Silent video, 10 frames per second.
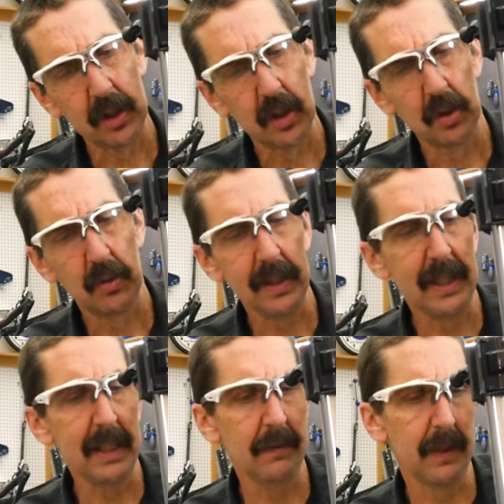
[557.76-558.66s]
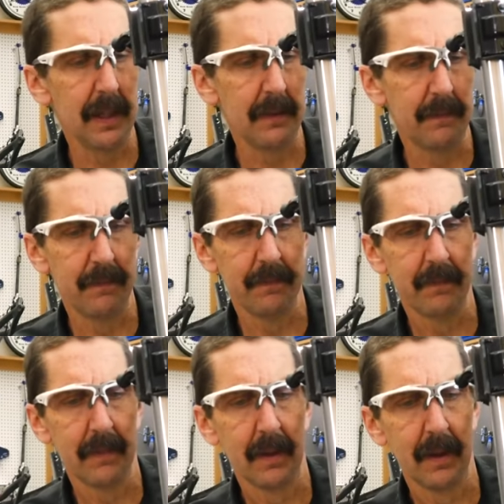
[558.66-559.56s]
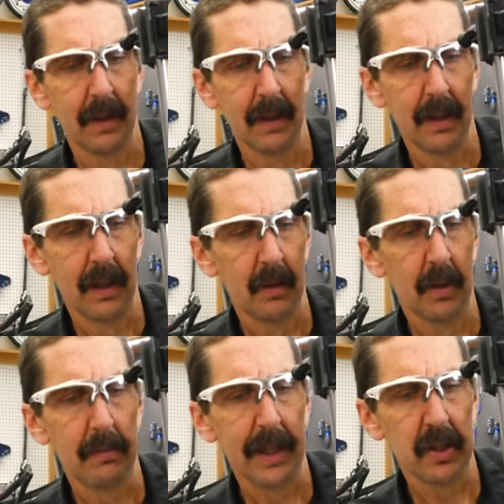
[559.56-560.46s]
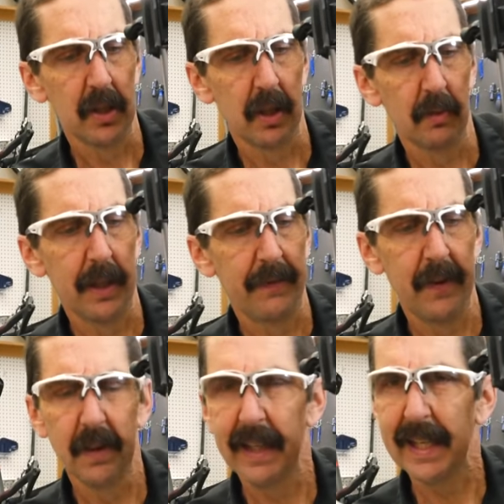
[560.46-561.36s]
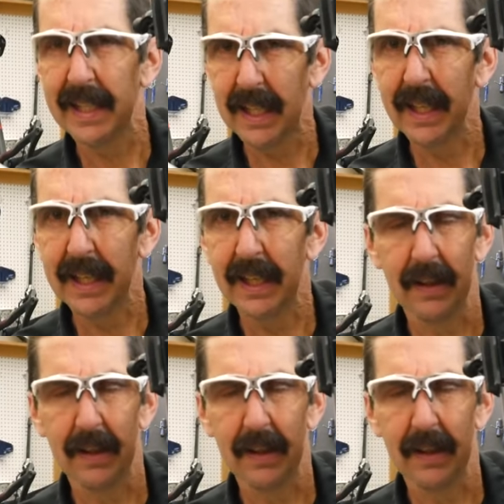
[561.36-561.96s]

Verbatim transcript: the two even. We make sure we feel that click